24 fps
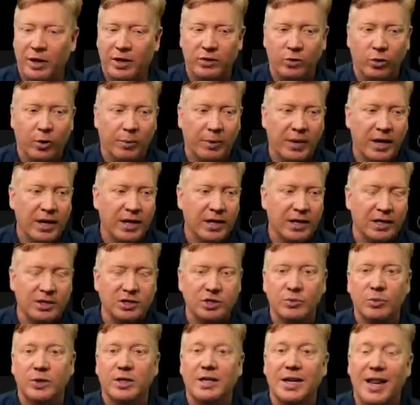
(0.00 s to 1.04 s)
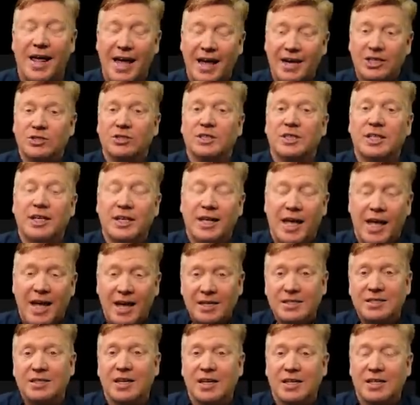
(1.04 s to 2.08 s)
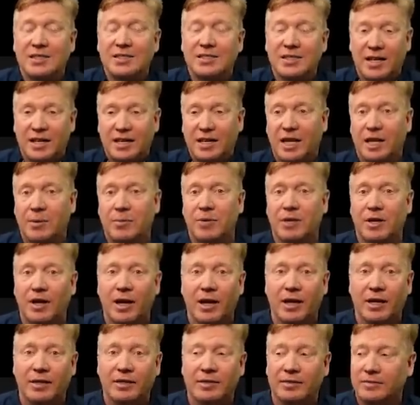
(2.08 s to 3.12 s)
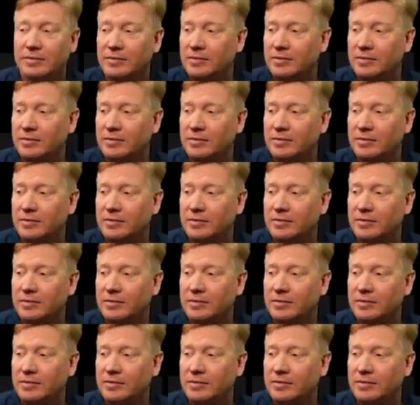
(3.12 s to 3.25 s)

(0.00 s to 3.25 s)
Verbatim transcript: into our page and we can actually access that API.